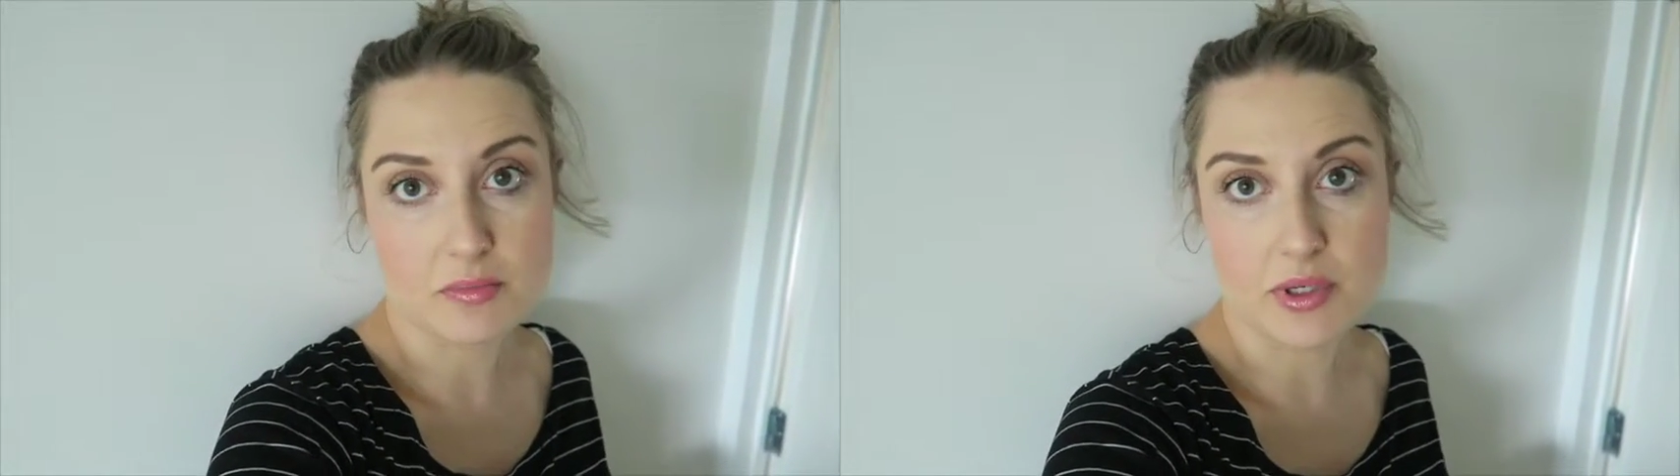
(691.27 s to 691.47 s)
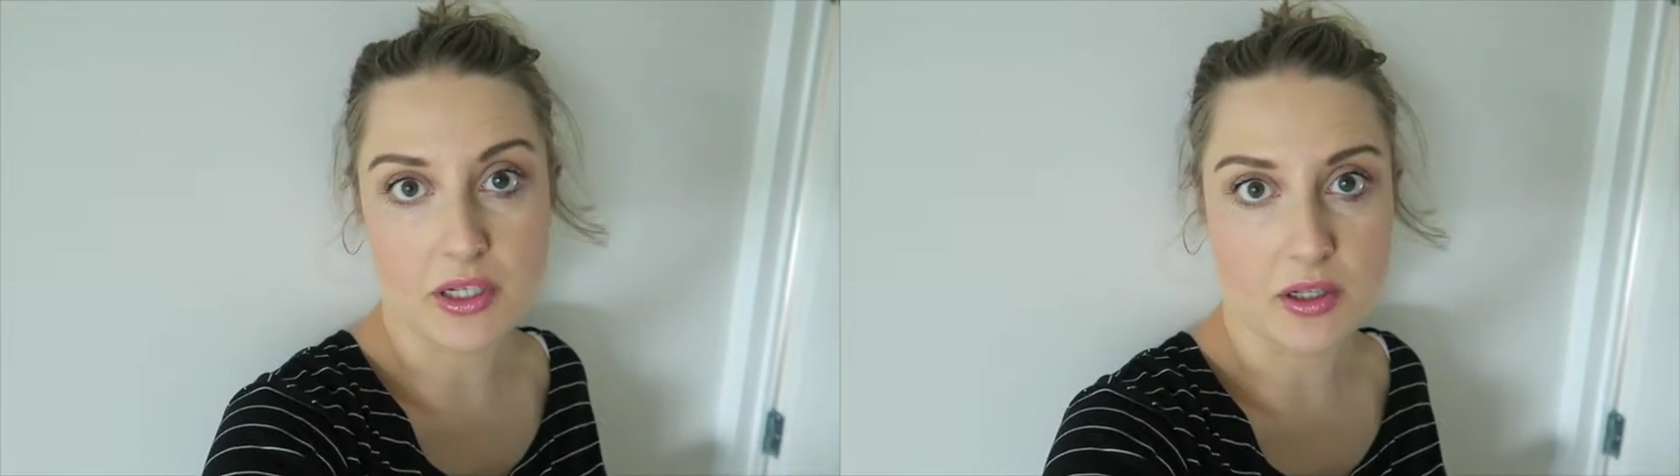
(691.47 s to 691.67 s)

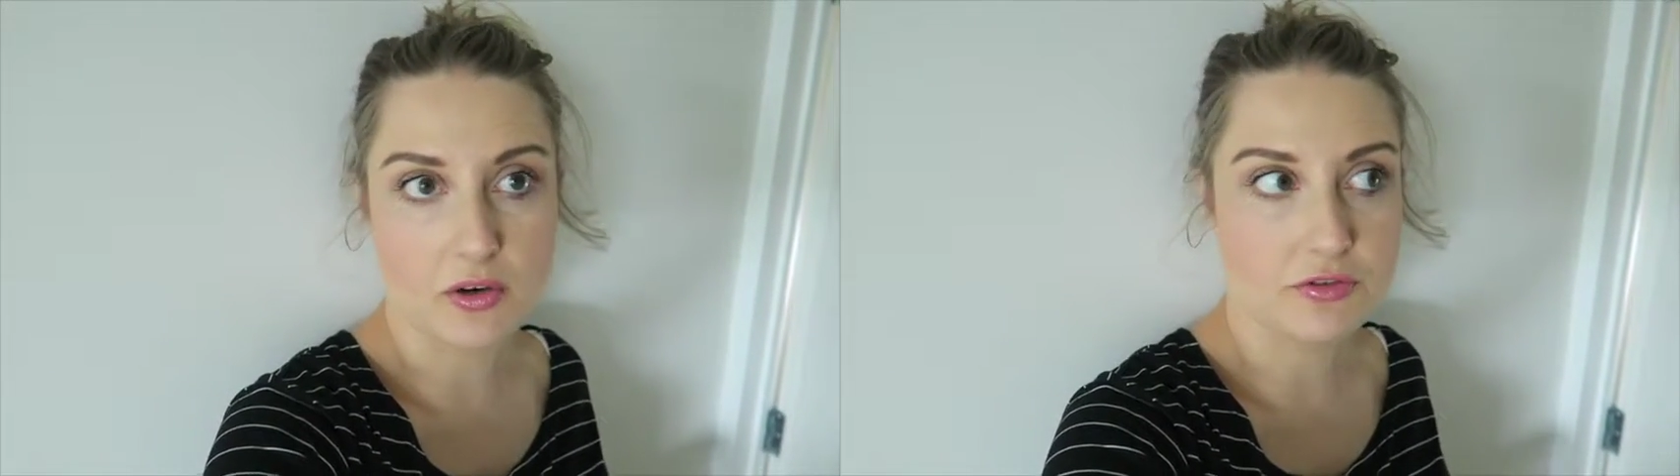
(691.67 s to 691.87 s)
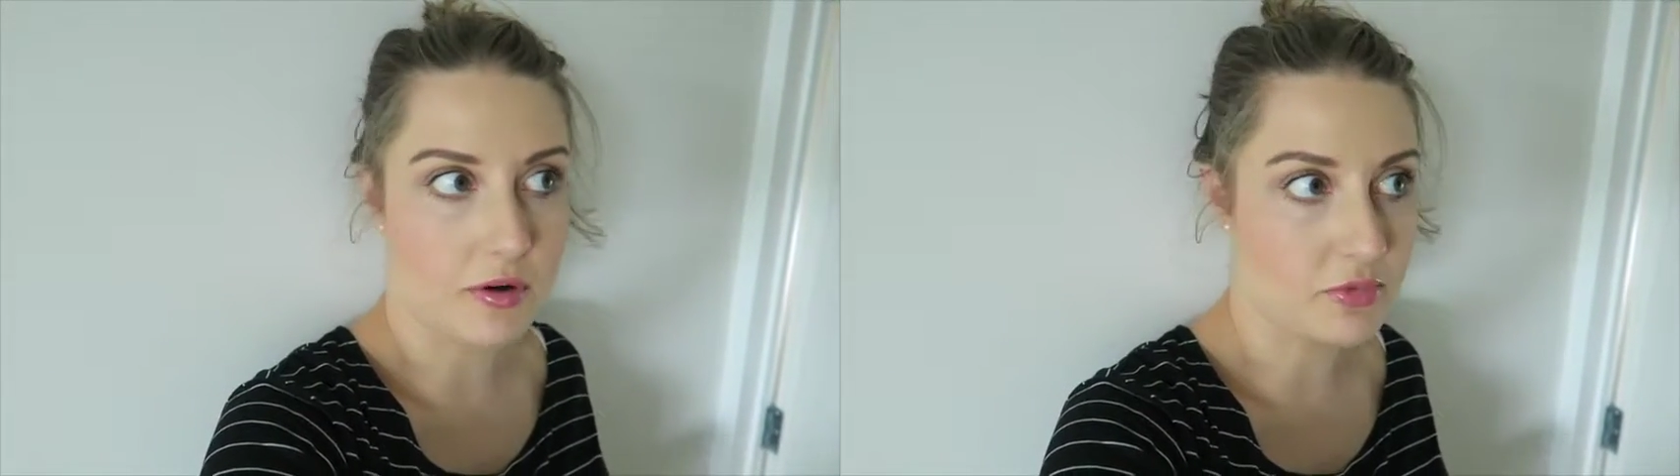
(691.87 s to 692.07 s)

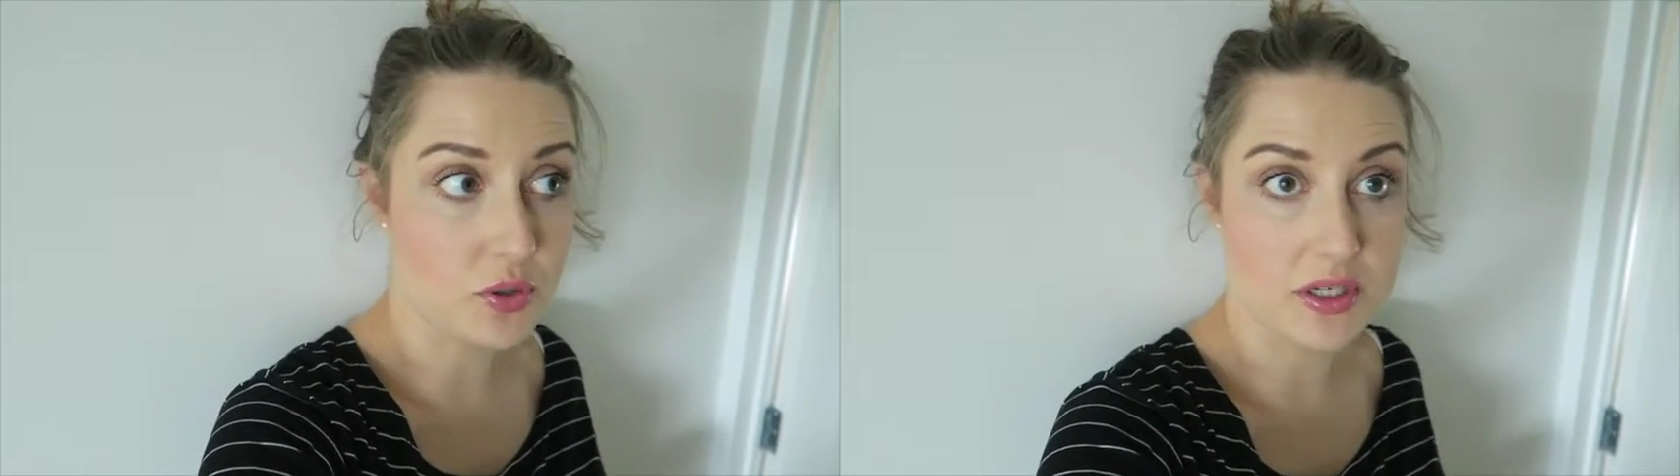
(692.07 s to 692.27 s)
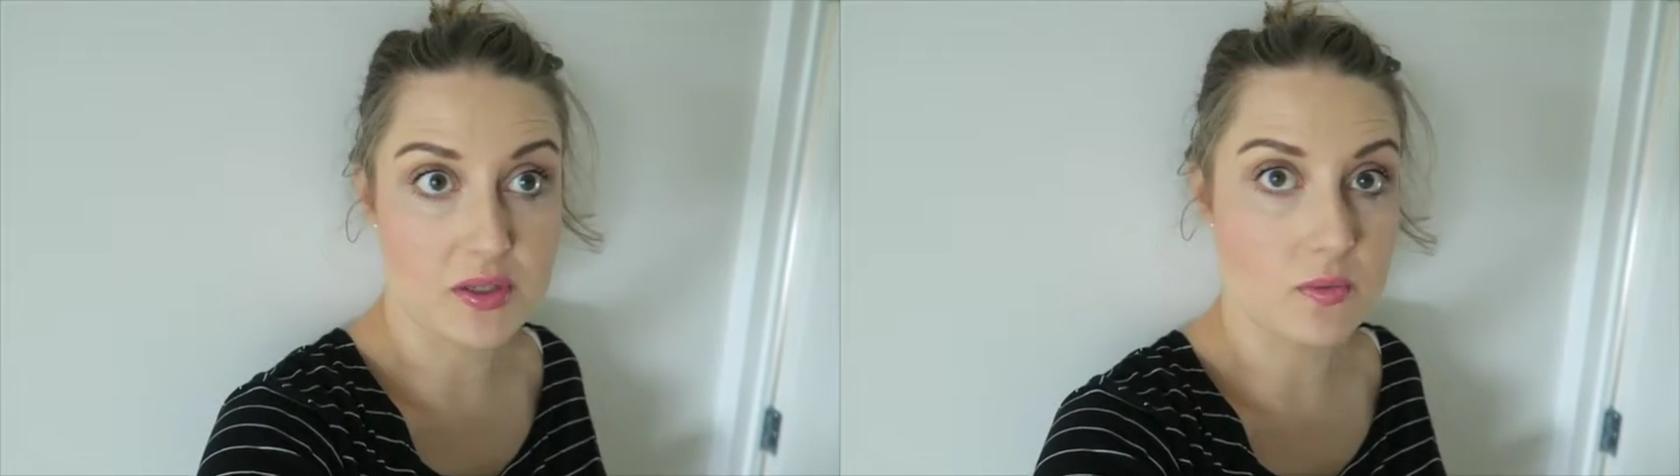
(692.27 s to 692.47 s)
ml from
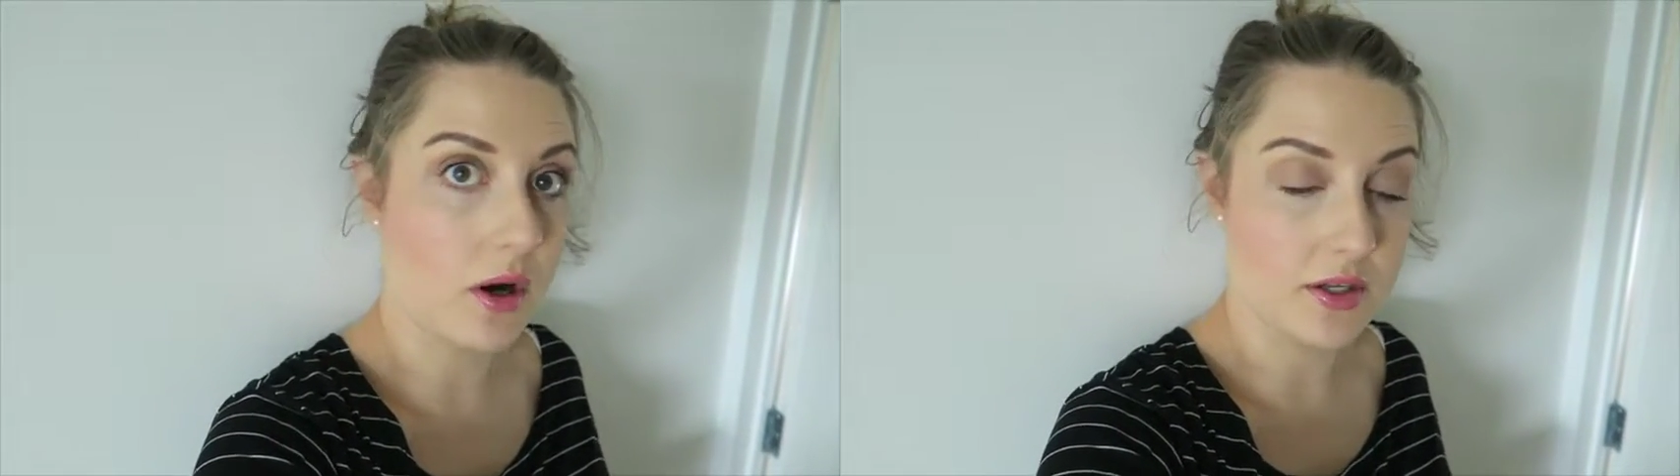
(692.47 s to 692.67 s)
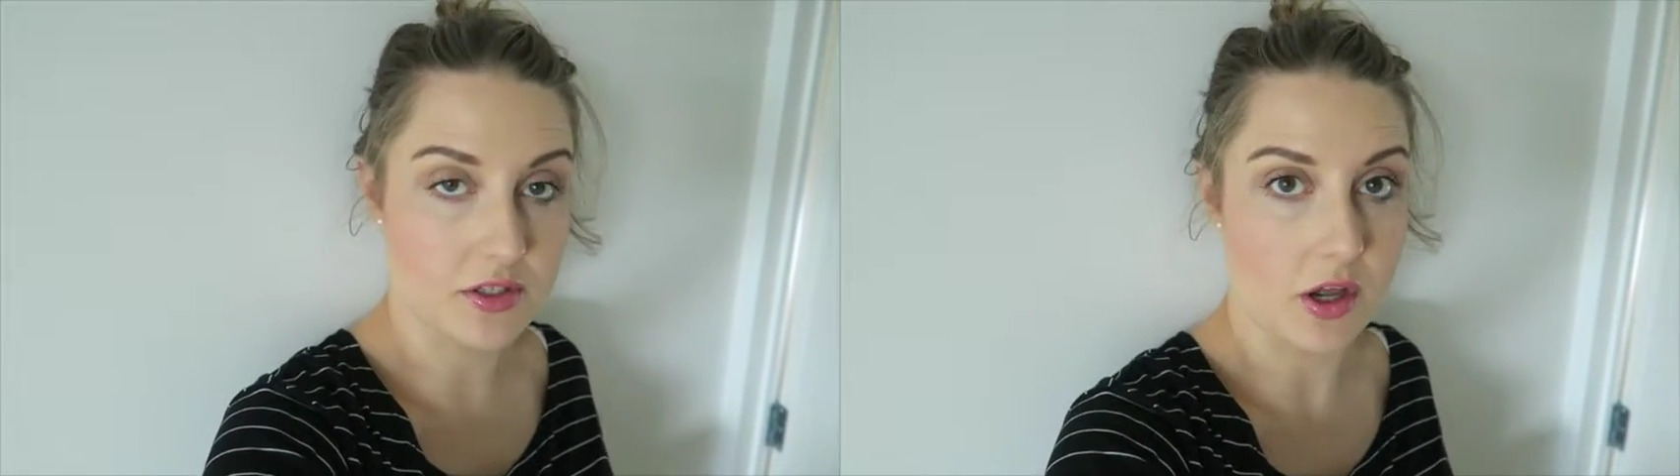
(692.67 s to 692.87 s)
21,